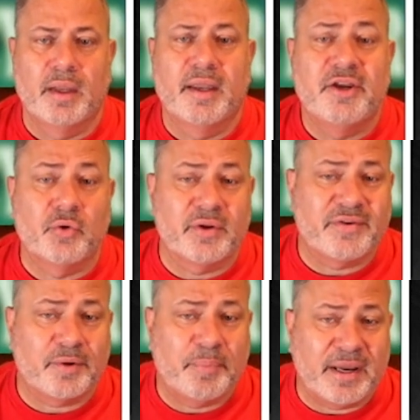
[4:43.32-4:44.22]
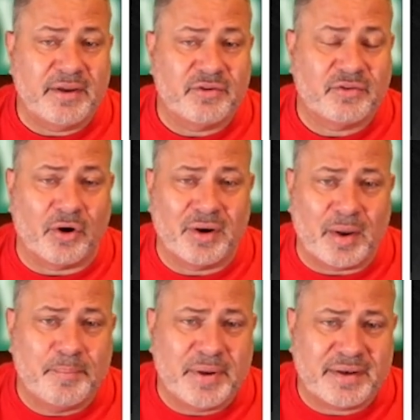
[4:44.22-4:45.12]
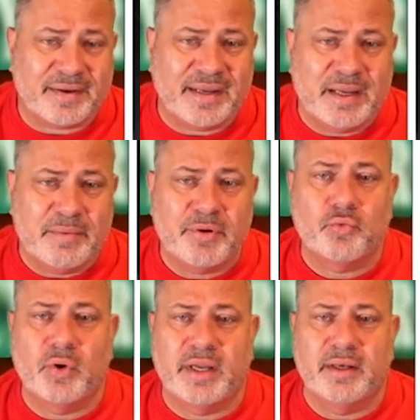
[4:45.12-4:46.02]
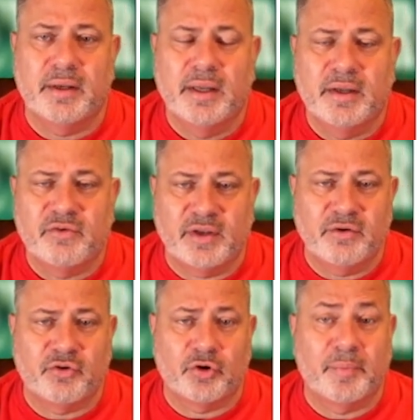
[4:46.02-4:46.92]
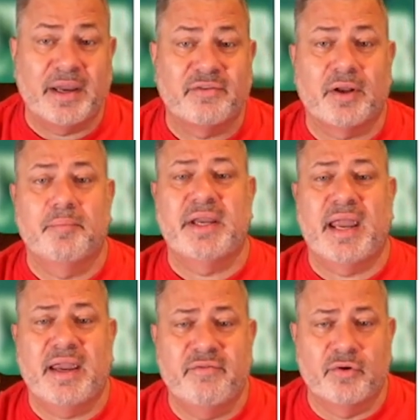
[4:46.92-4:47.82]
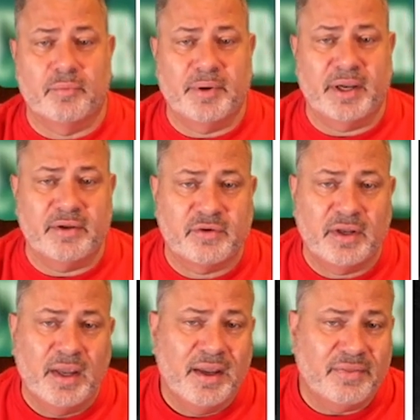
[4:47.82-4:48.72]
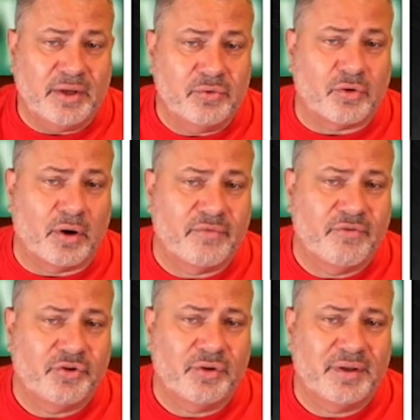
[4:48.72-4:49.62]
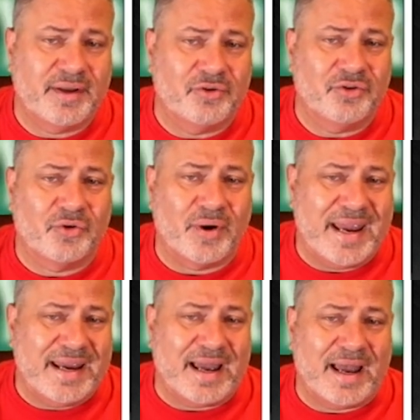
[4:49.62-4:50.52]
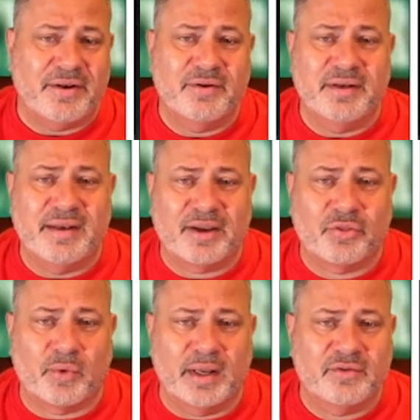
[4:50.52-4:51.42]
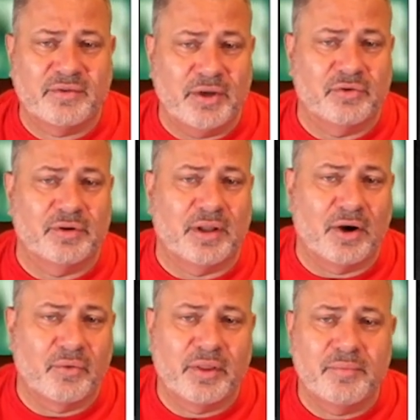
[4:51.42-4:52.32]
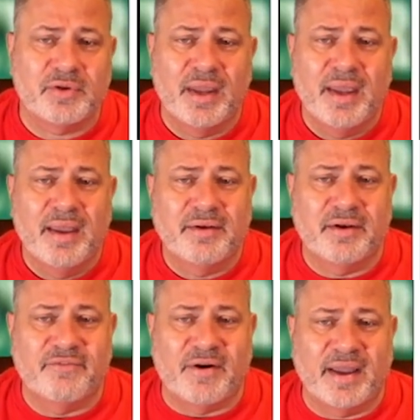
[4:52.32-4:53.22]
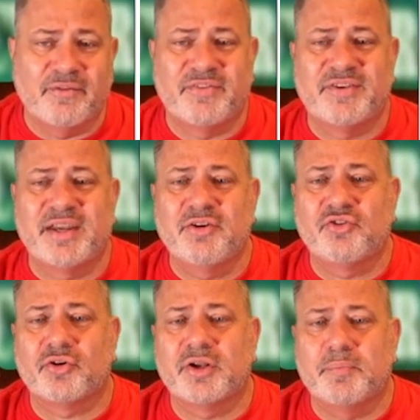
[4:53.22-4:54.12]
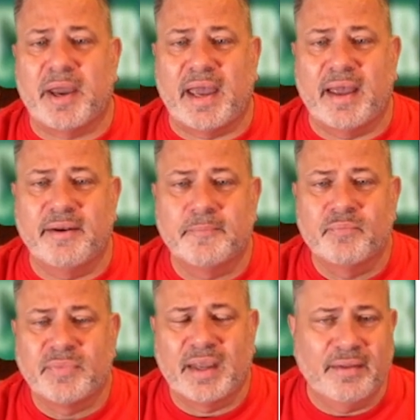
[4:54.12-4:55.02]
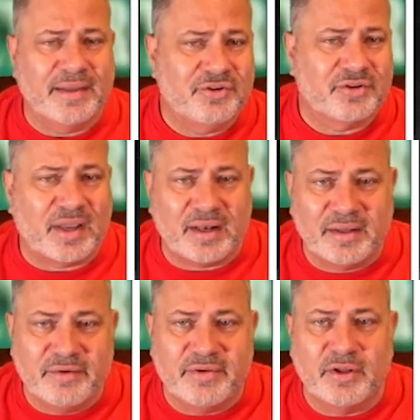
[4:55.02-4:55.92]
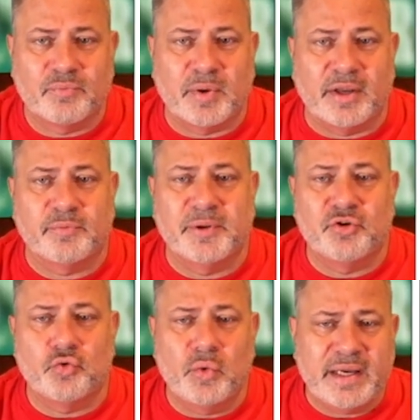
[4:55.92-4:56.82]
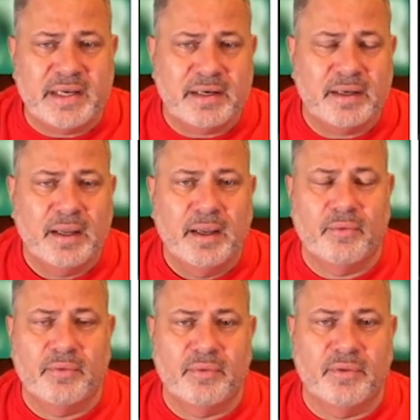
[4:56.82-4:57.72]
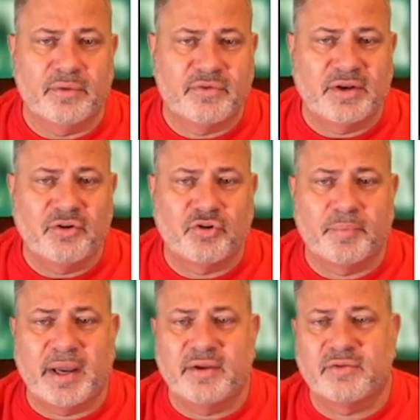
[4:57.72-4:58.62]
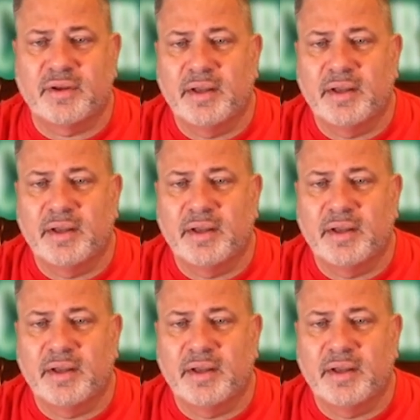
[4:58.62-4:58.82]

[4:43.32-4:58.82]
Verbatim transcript: Heuristic-based are a bit in between signature-based and behavioral-based. They use artificial intelligence, or A I, to detect threats. They use the logarithms to define if signature is bad, and they just kind of live in this space between the signature-based